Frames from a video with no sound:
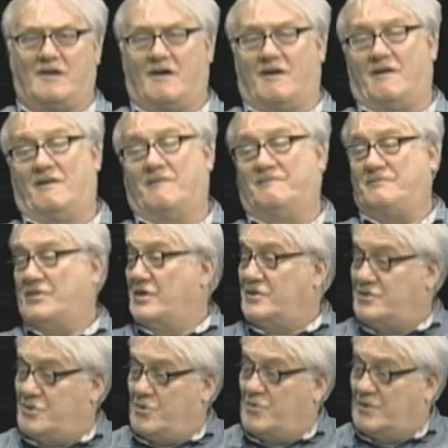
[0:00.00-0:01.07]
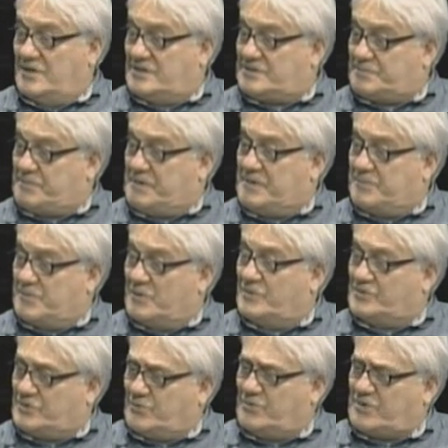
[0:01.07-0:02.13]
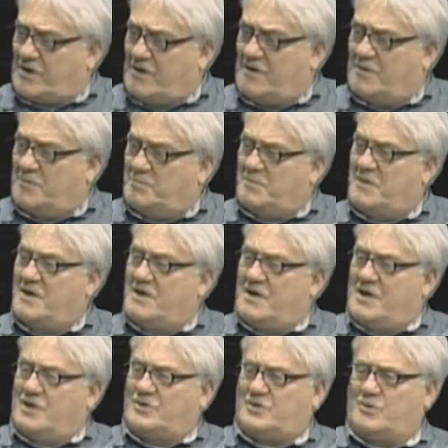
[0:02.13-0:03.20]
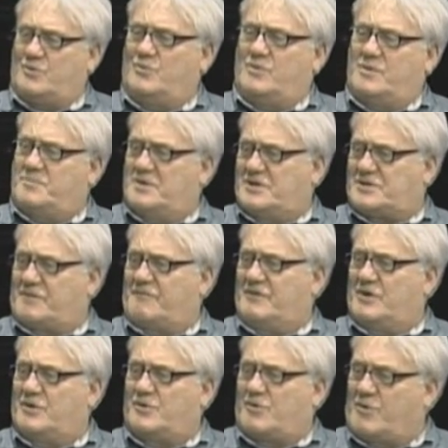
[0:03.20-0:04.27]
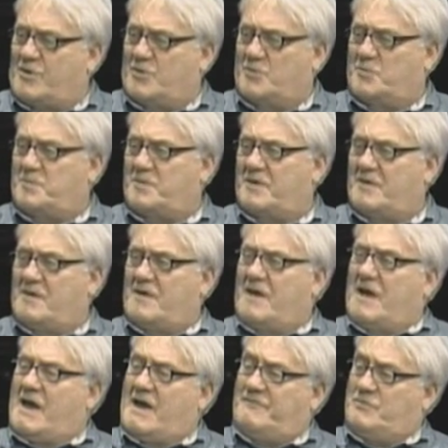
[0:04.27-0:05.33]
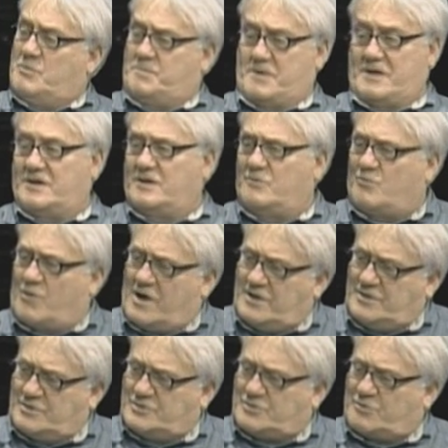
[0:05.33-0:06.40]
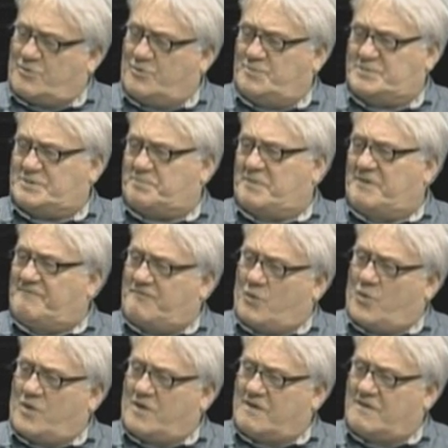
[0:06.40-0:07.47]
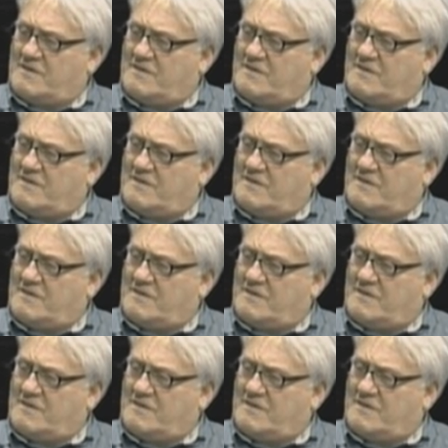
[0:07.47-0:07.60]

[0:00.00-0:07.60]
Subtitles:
of the newest people to come to the Mitchellville group. Have you been in writers groups before?